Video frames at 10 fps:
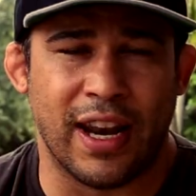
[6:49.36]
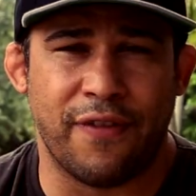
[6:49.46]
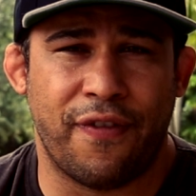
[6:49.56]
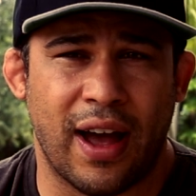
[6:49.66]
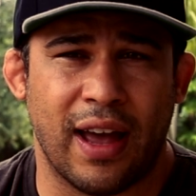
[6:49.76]
at
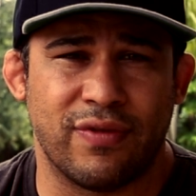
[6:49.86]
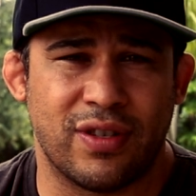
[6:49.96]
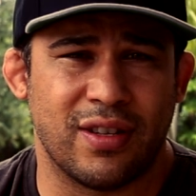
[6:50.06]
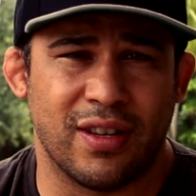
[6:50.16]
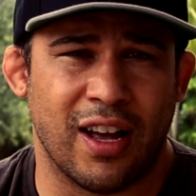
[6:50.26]

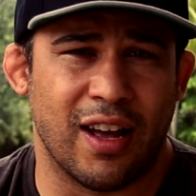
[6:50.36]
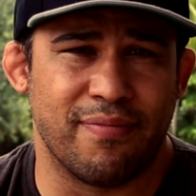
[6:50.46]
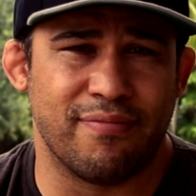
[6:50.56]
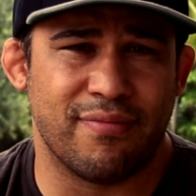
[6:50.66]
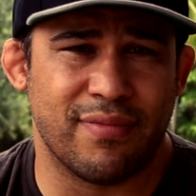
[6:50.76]
85s, um,
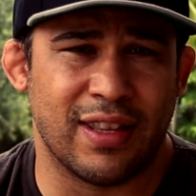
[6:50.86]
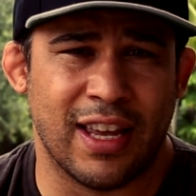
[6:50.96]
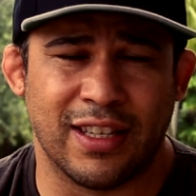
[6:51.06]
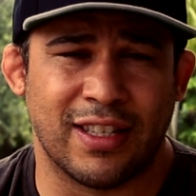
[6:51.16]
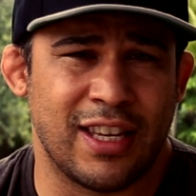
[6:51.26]

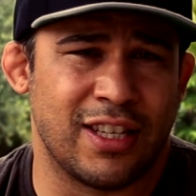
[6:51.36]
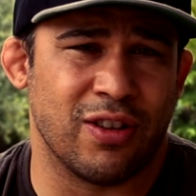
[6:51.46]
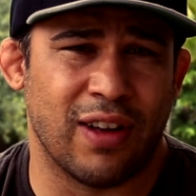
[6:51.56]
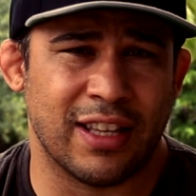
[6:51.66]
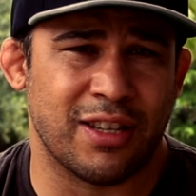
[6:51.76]
his, he
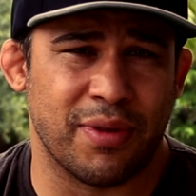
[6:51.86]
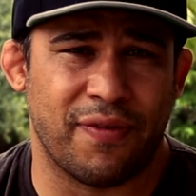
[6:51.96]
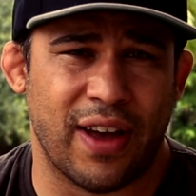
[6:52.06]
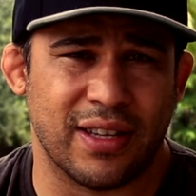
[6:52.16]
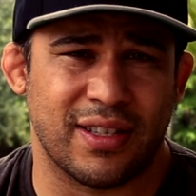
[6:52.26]
still had some of
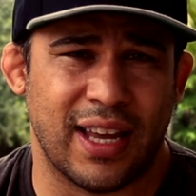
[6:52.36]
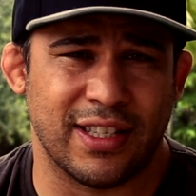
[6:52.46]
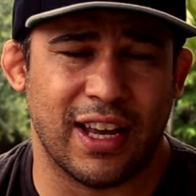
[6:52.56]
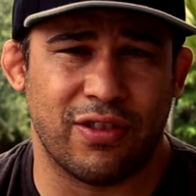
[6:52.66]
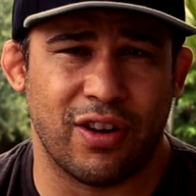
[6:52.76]
the fastest
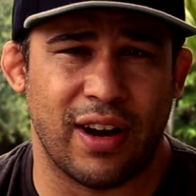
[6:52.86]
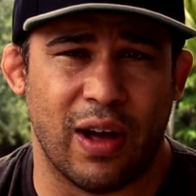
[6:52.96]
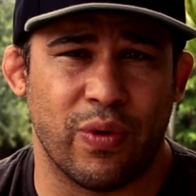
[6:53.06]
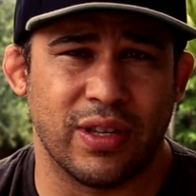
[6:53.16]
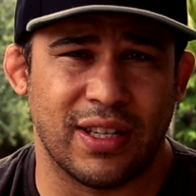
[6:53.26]
hands out there, and
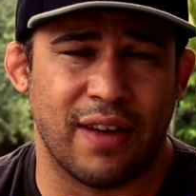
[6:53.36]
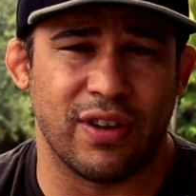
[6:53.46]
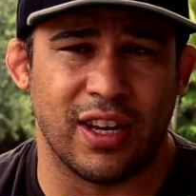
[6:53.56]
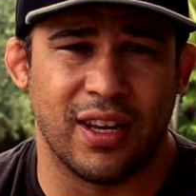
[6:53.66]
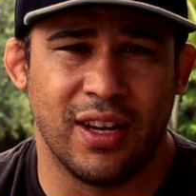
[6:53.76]
at
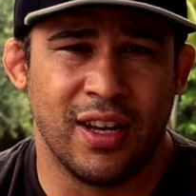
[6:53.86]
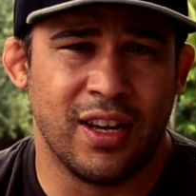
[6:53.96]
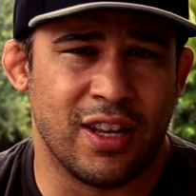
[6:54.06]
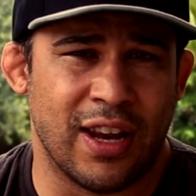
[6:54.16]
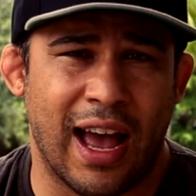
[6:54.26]
170,
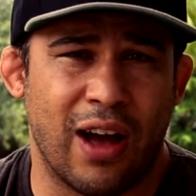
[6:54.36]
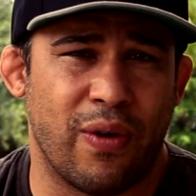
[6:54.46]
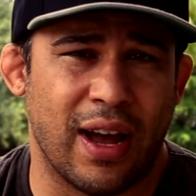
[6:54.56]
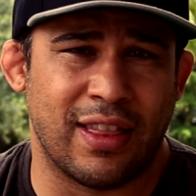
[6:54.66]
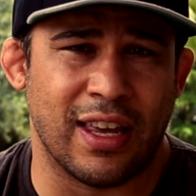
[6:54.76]

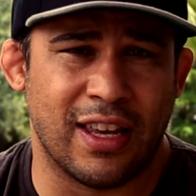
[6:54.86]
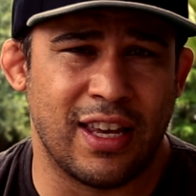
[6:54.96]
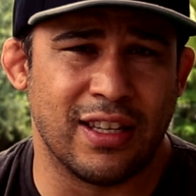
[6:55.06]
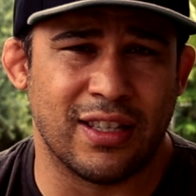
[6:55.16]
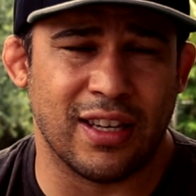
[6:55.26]
now I think
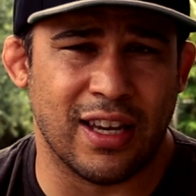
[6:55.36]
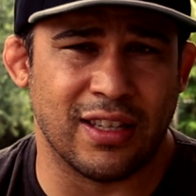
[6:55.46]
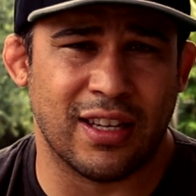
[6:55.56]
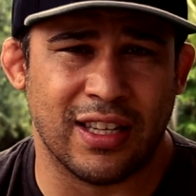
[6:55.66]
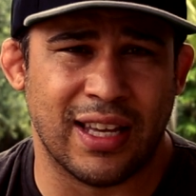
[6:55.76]
he's
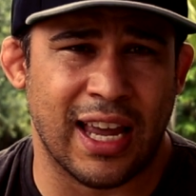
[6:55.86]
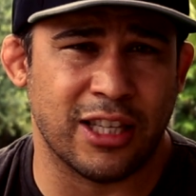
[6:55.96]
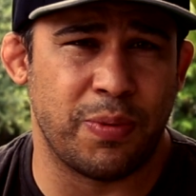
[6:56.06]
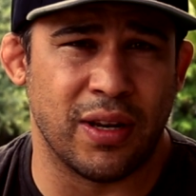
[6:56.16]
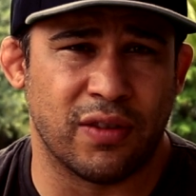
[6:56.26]
his, his hand
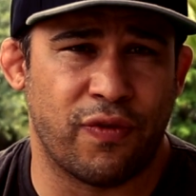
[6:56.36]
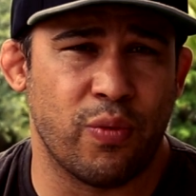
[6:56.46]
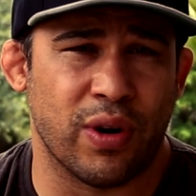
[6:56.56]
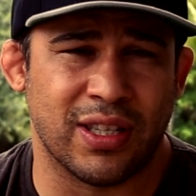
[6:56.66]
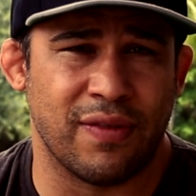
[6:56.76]
speed, his
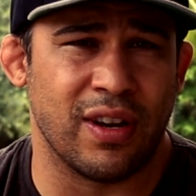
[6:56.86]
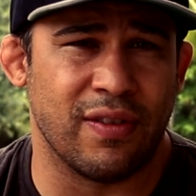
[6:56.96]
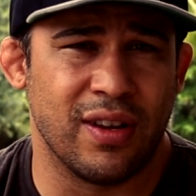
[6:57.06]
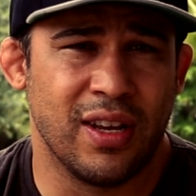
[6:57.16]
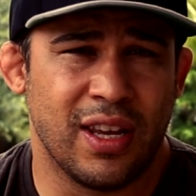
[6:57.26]
footwork's even
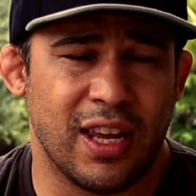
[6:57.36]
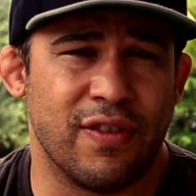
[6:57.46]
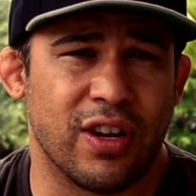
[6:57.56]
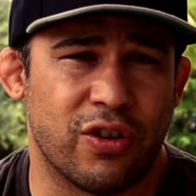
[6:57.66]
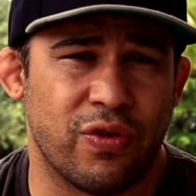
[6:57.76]

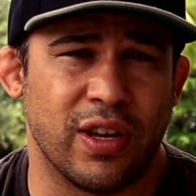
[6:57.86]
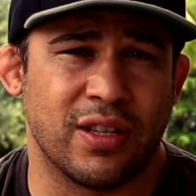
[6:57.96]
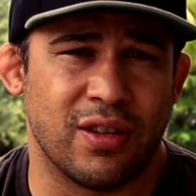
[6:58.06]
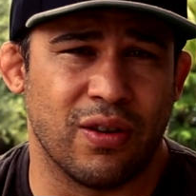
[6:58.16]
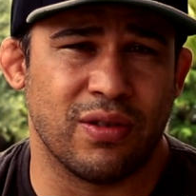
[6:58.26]
even
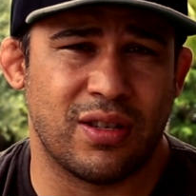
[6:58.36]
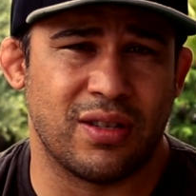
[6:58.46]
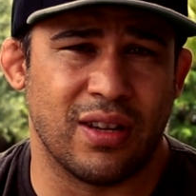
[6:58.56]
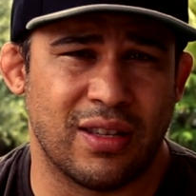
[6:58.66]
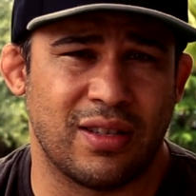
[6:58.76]
increased. So
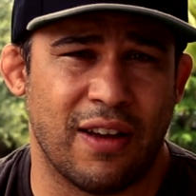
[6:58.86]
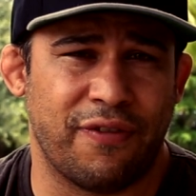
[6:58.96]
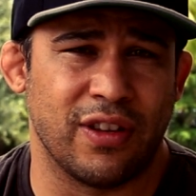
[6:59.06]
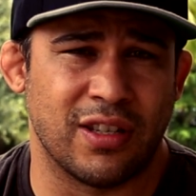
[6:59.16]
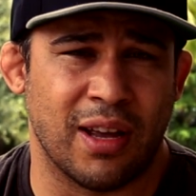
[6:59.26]
it's it's
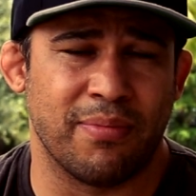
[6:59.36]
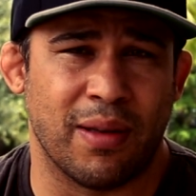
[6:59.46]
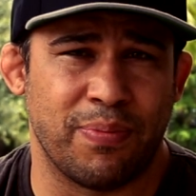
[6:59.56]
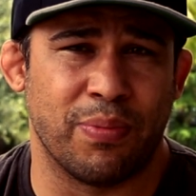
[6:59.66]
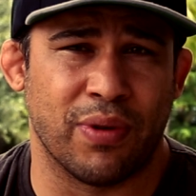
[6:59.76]
definitely something
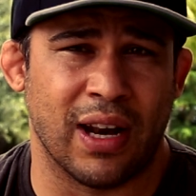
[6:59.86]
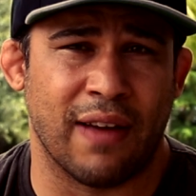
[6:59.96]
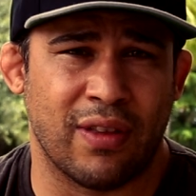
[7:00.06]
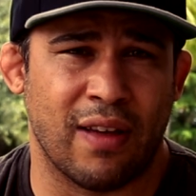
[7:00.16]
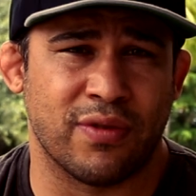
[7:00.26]
that people are gonna
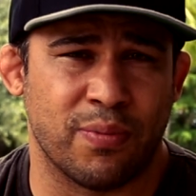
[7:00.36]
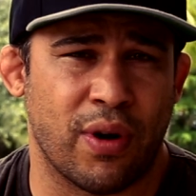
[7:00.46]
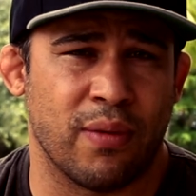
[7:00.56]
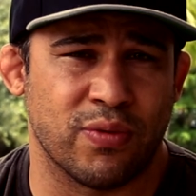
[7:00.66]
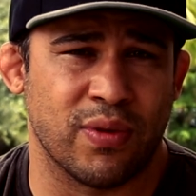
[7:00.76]
have to have some
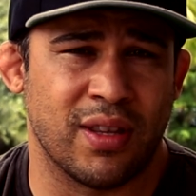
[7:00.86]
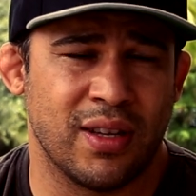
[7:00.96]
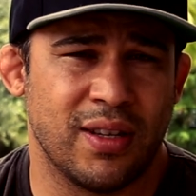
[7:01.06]
problems with.